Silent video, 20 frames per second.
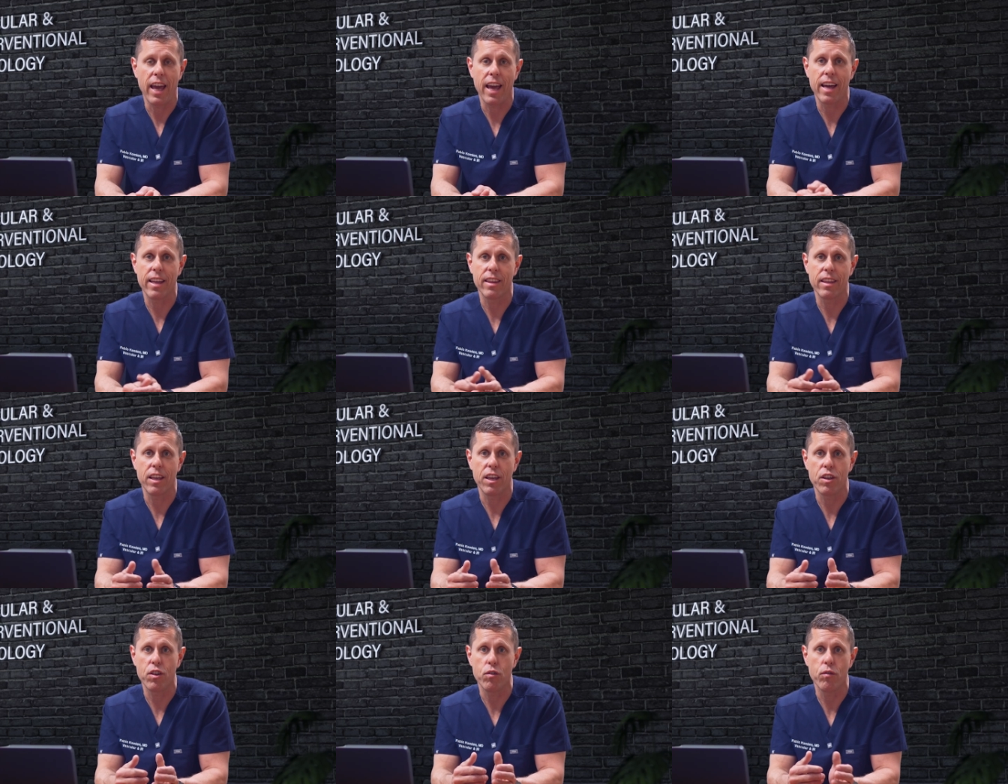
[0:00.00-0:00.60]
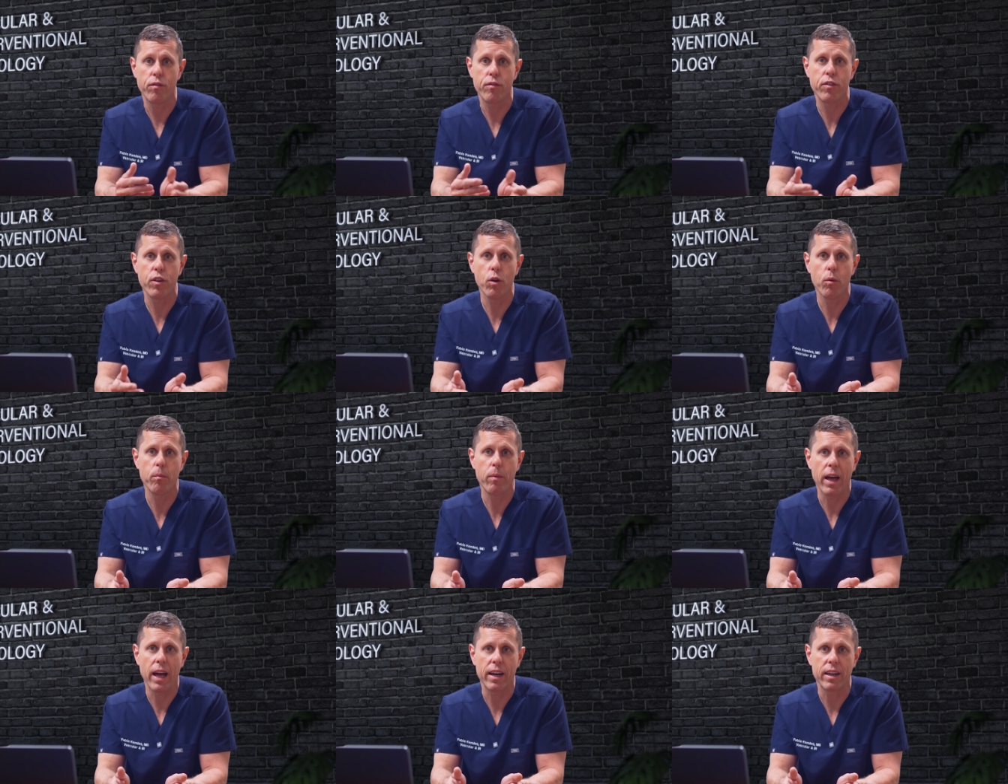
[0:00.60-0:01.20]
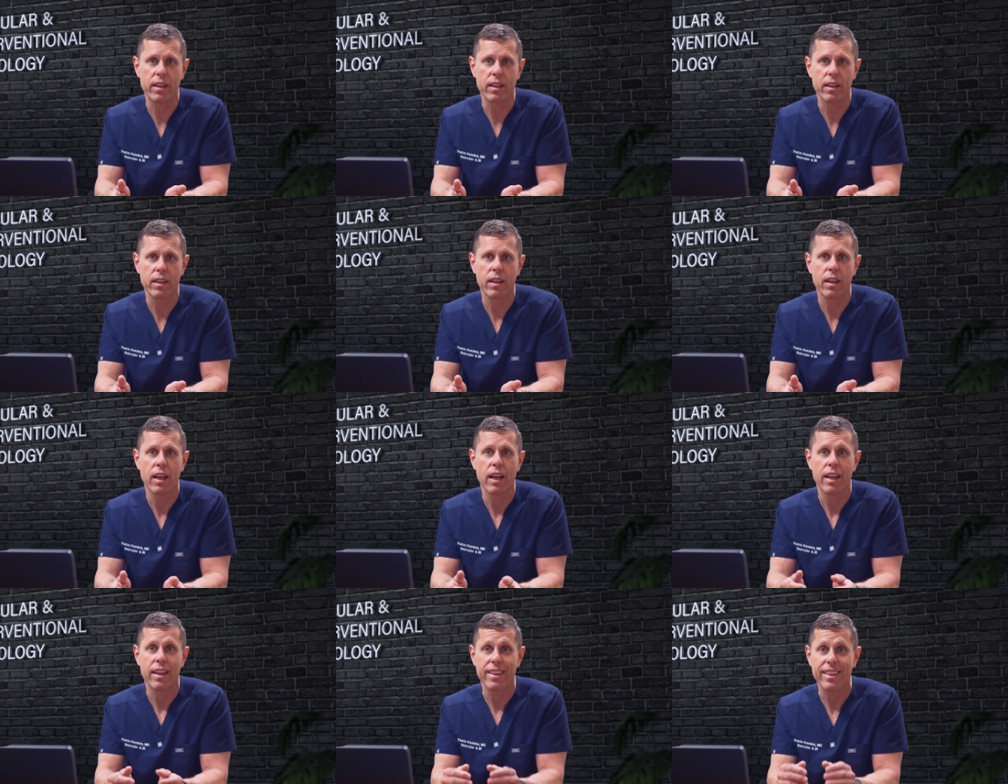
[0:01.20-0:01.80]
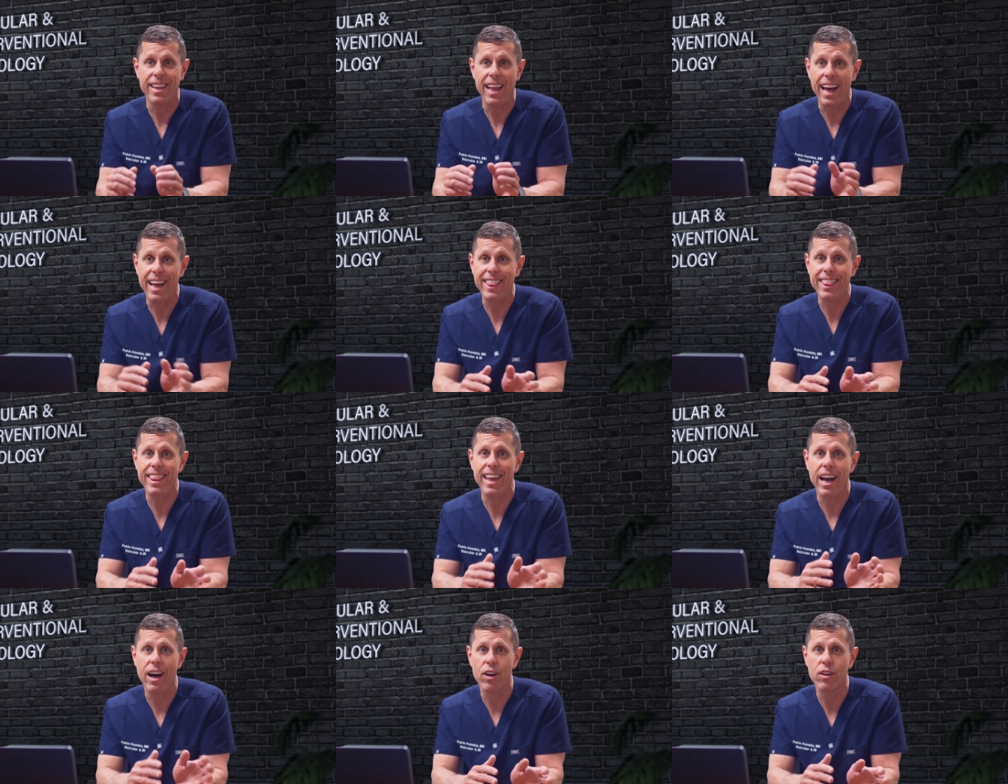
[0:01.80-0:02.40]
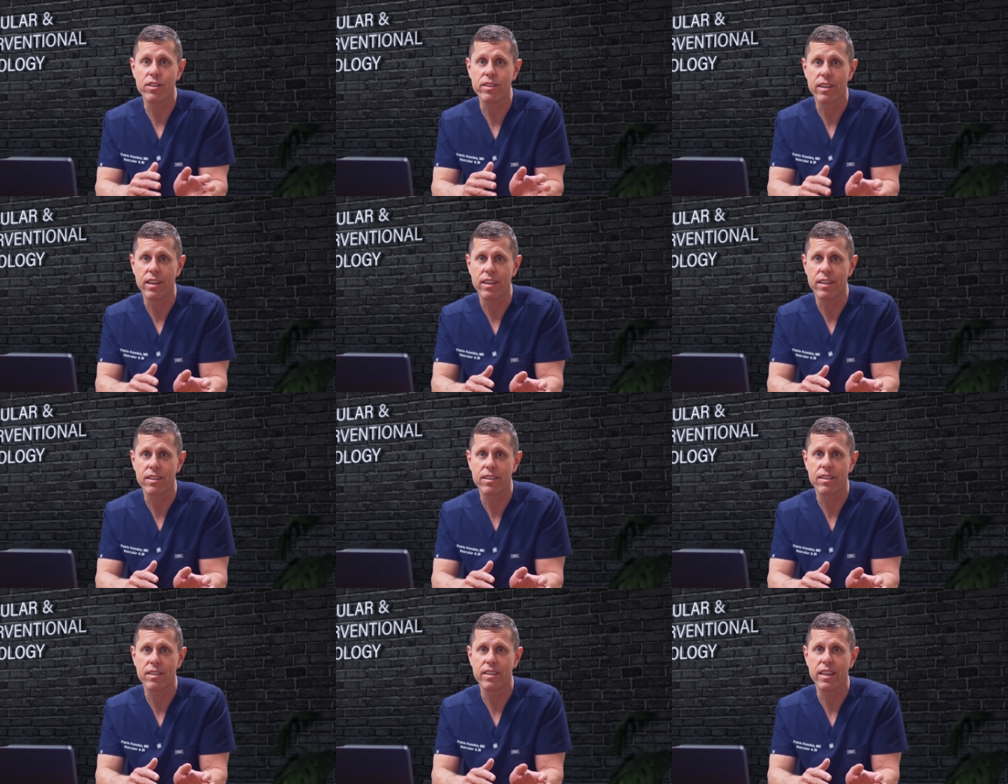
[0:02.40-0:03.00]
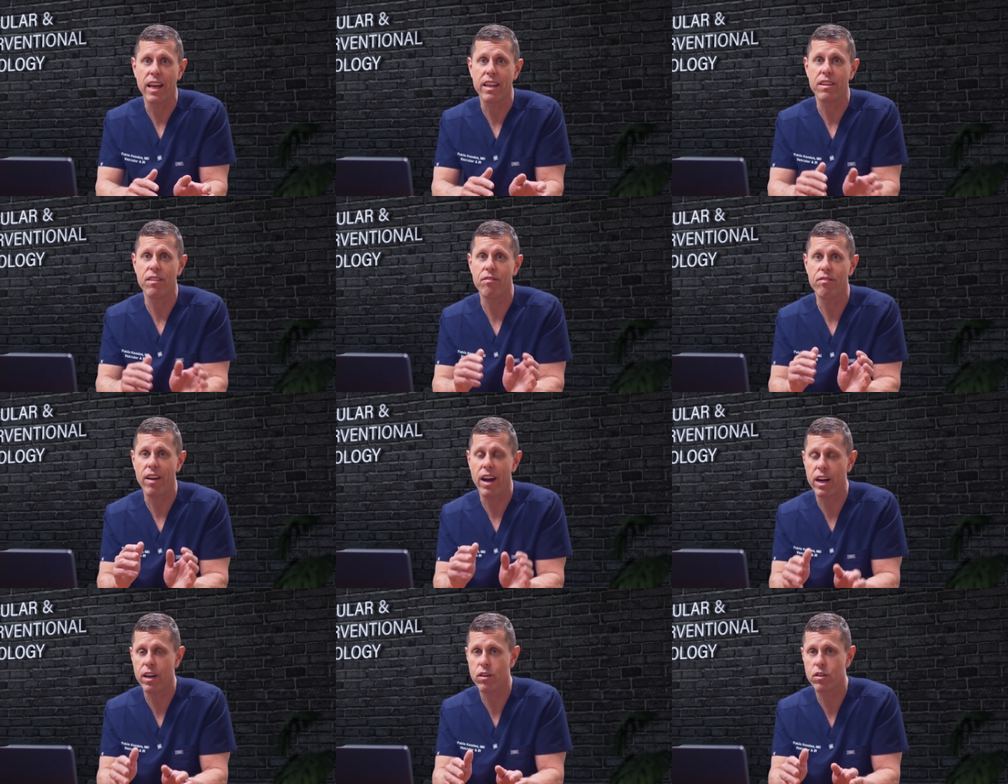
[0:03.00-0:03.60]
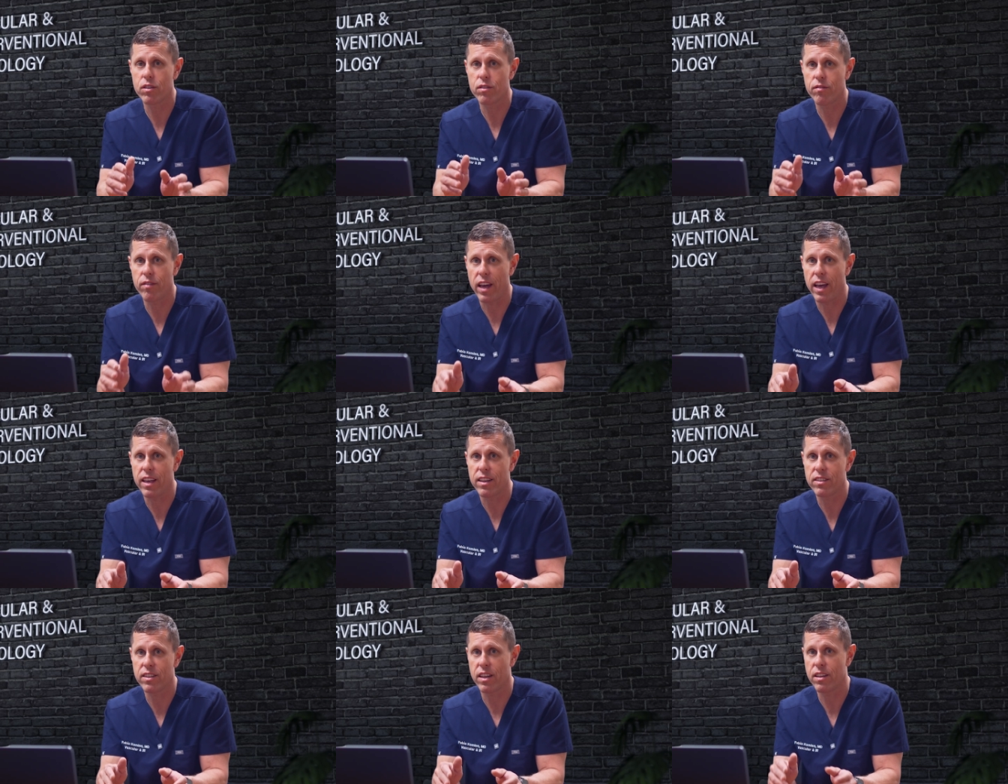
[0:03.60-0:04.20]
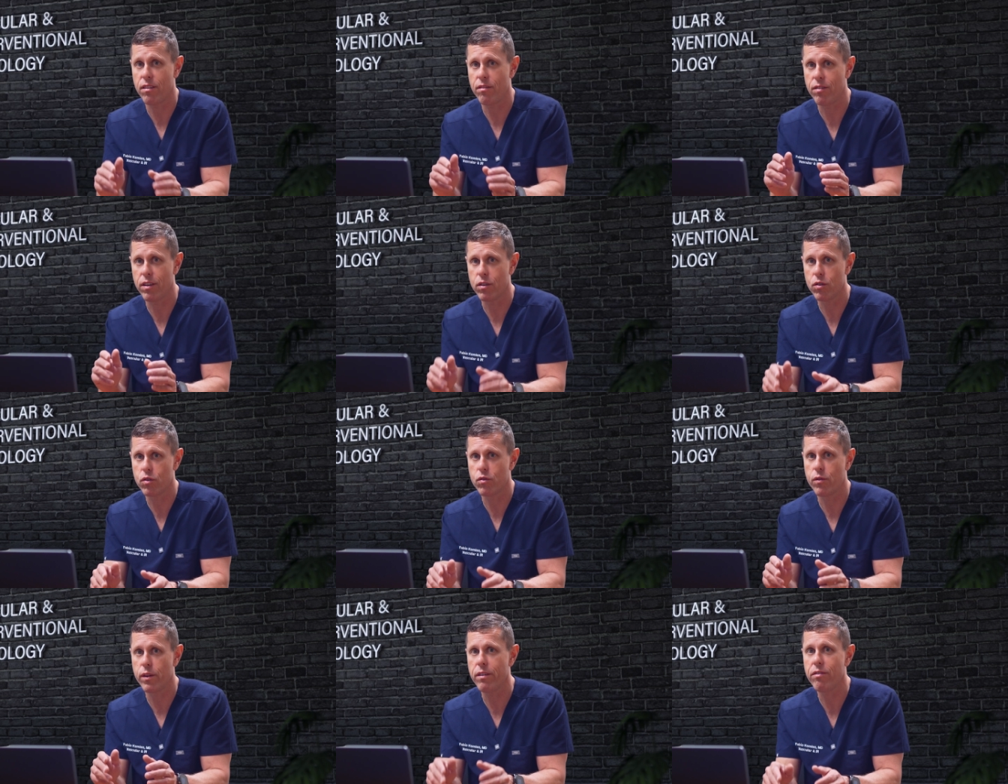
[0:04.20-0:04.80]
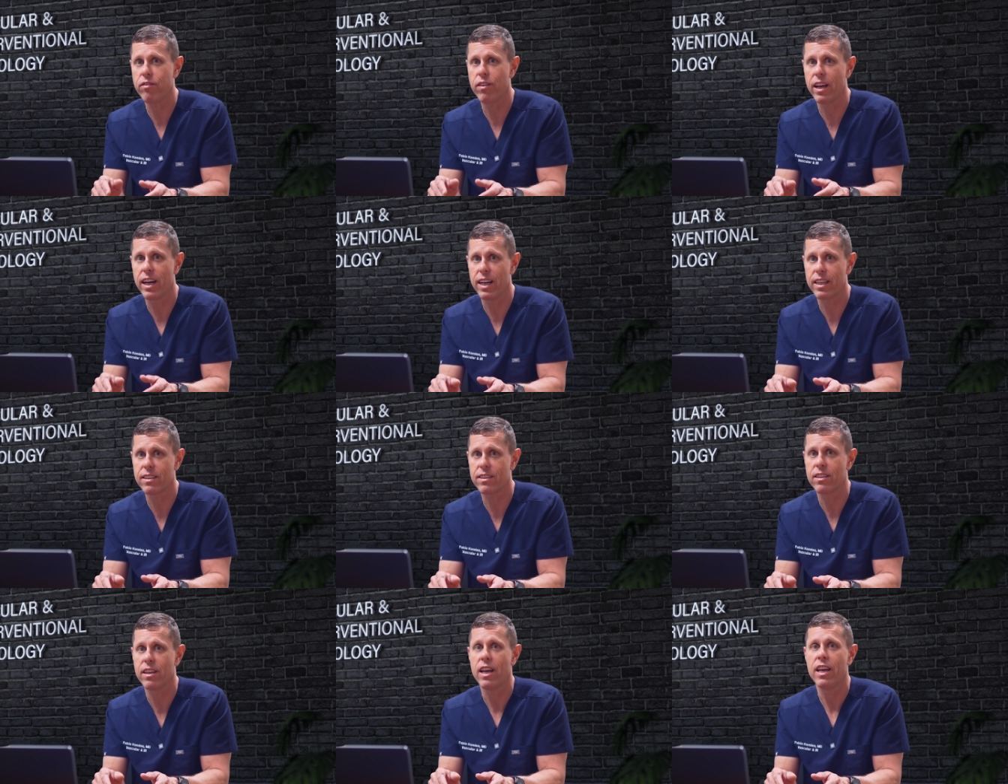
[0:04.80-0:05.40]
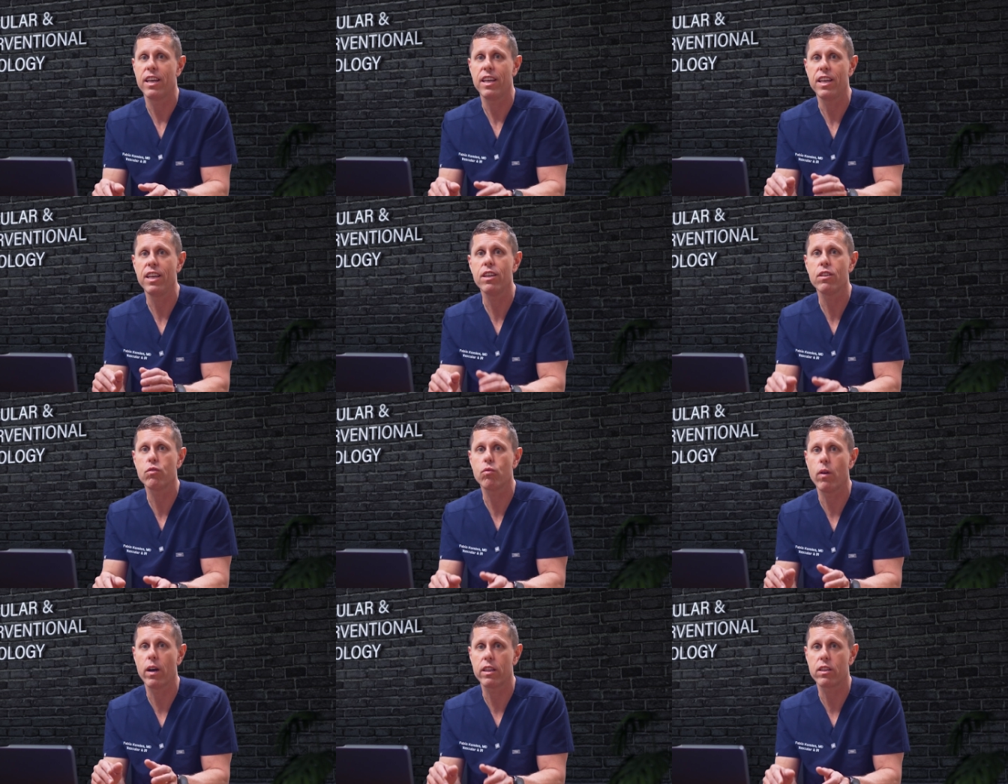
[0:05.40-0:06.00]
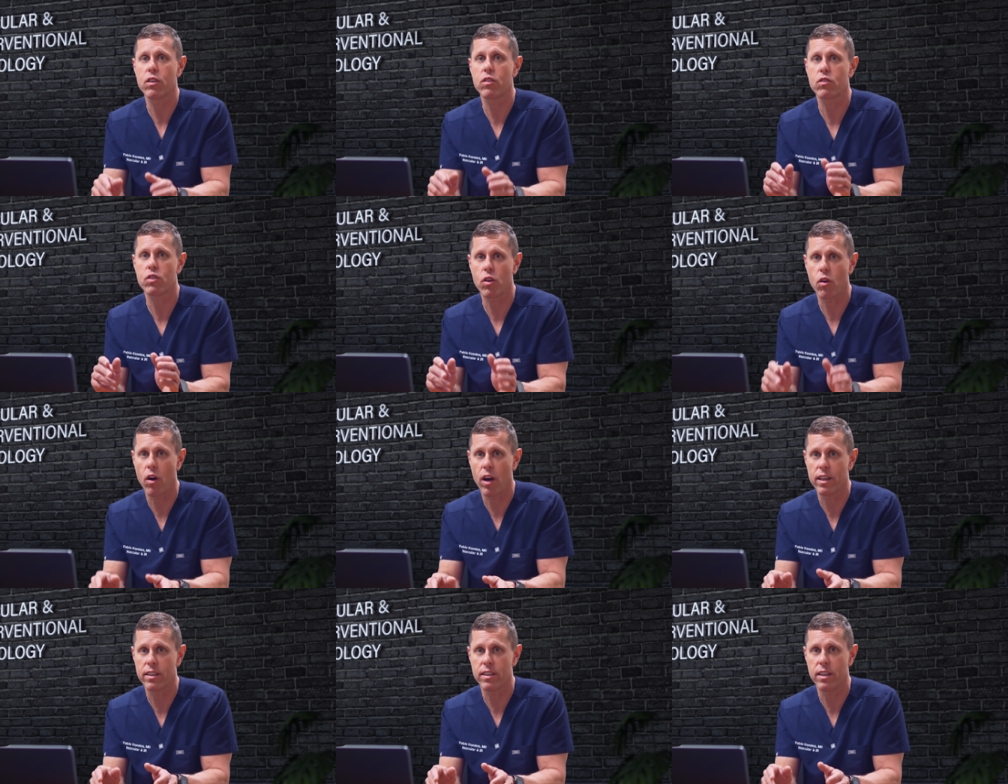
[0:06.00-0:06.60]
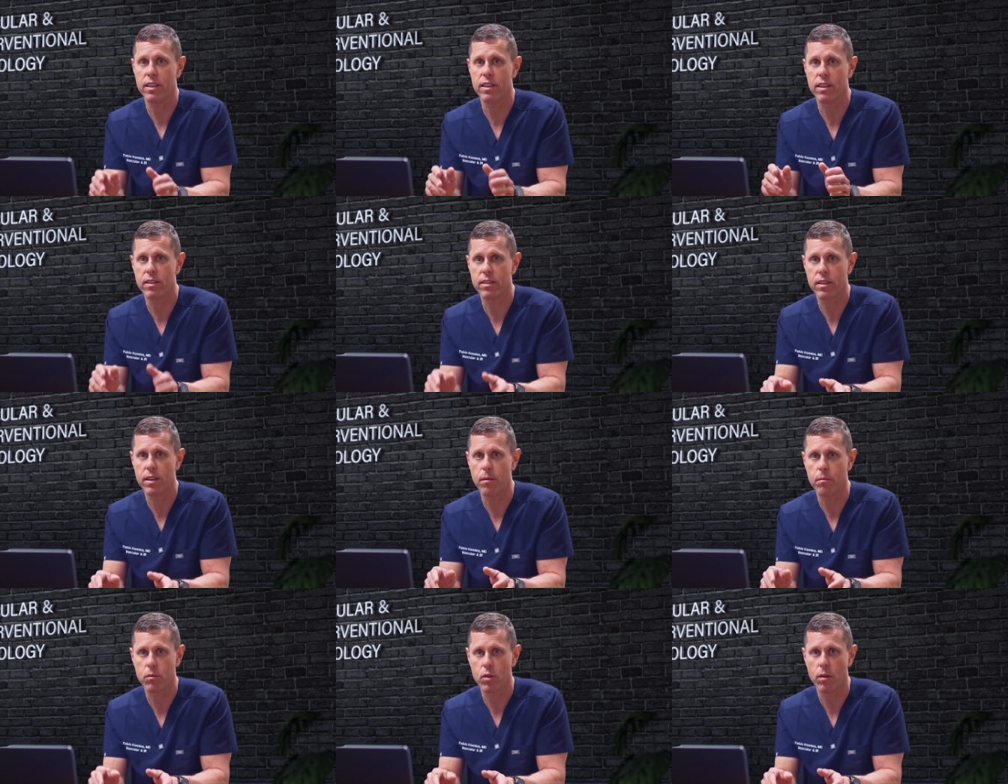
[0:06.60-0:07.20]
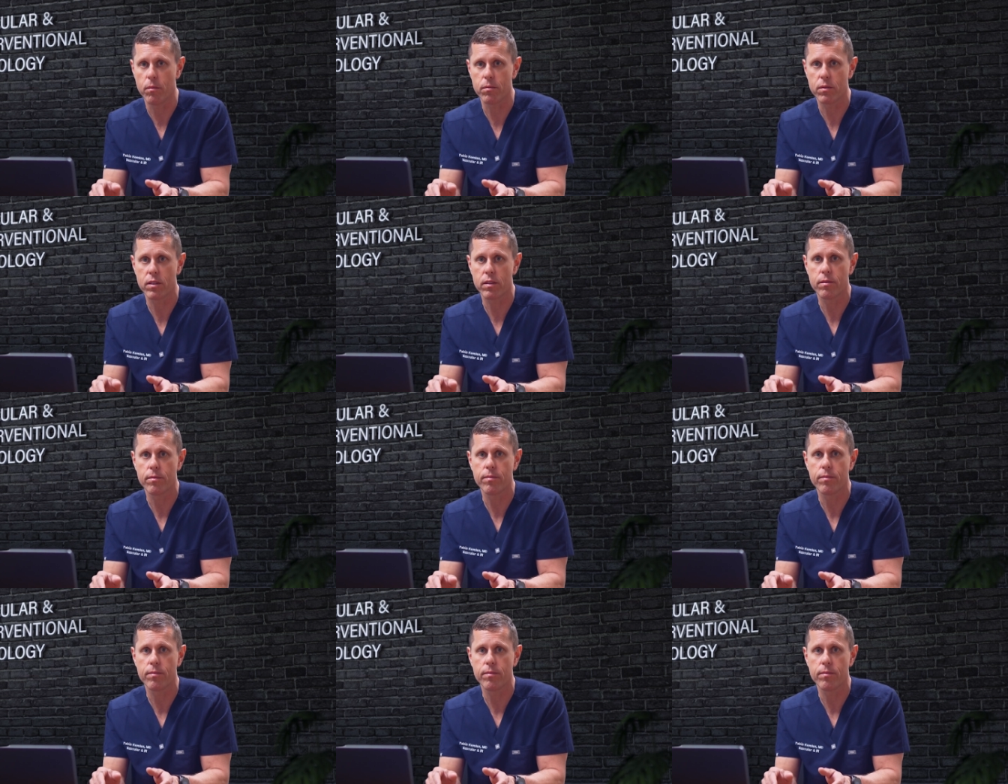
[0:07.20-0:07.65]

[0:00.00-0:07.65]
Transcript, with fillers: and you feel better, that tells us that the varicose veins and the venous reflux is what's causing the symptoms.